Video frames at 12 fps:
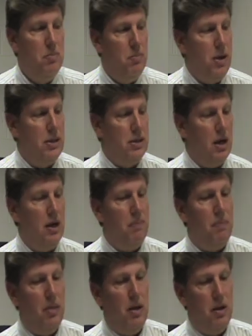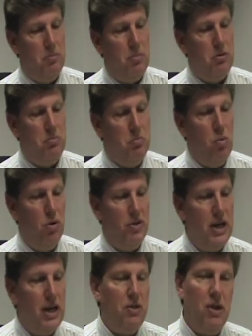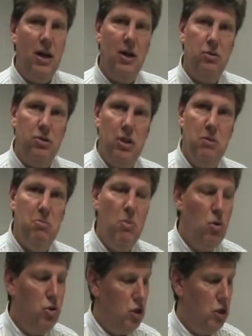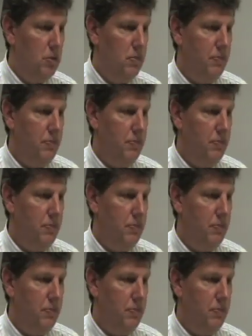But more than anything else, emotion.